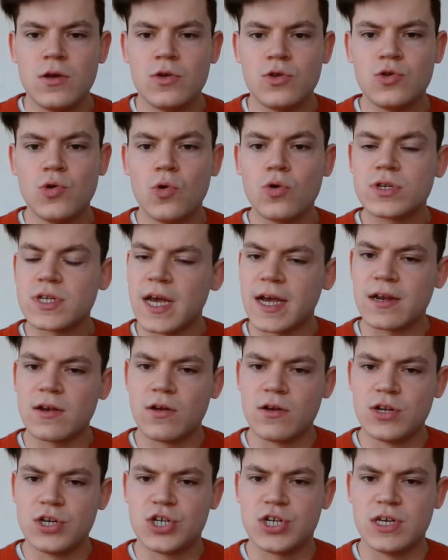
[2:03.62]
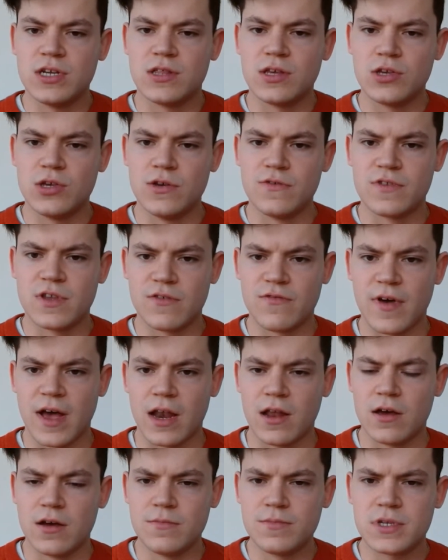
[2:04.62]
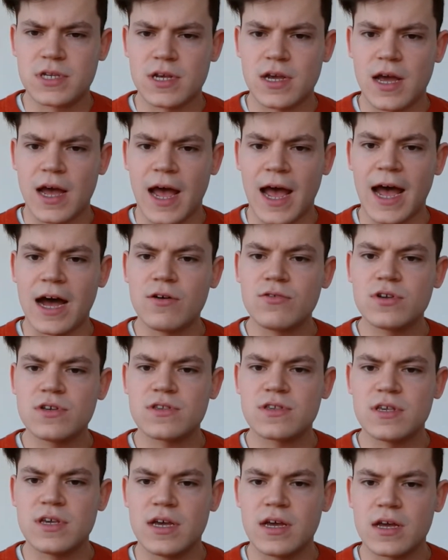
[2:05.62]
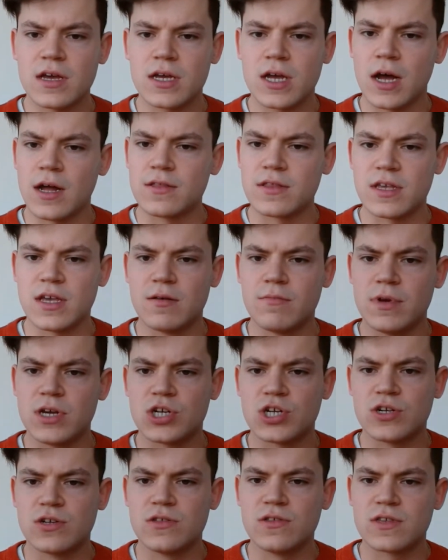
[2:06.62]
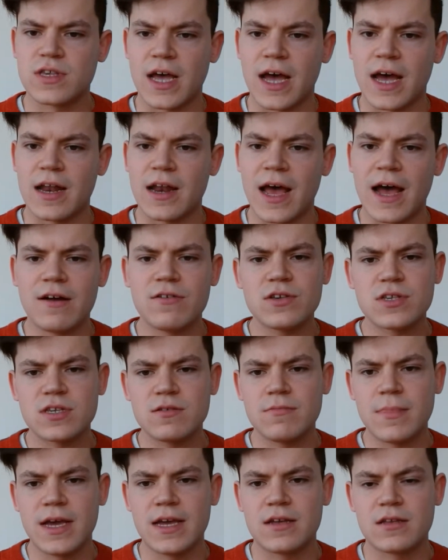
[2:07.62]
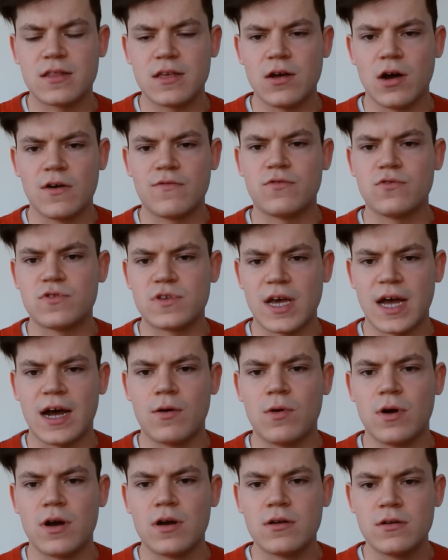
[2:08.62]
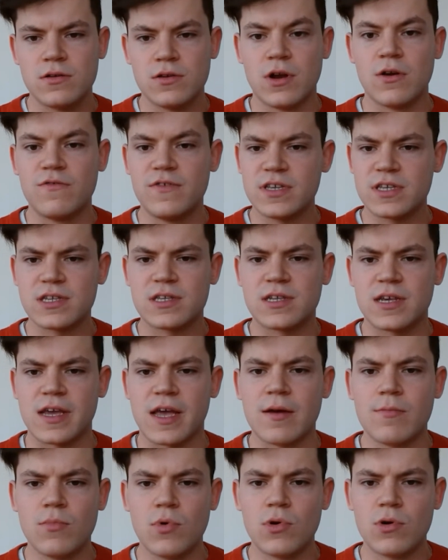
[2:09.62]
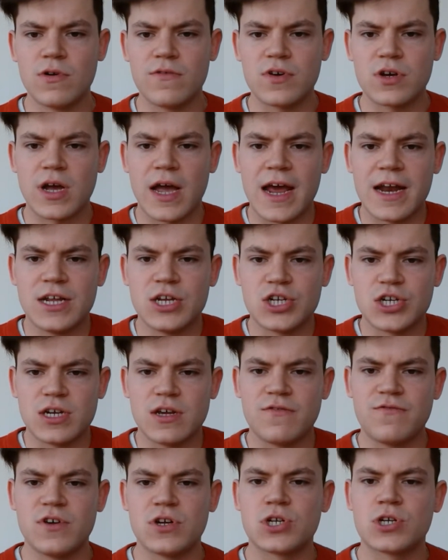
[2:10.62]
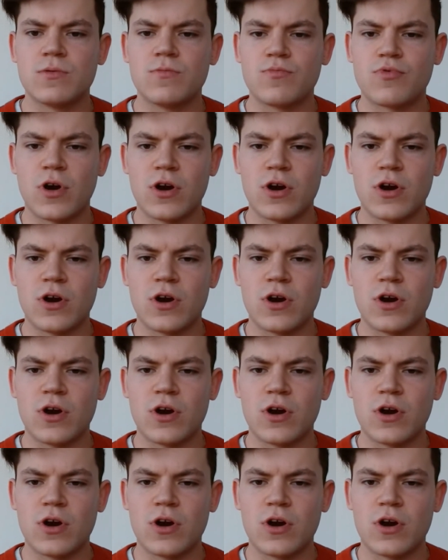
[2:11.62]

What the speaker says: your technology that you've developed, how does it cut the emissions, and how does it make the Eiffel Tower, visiting it more of an energy efficient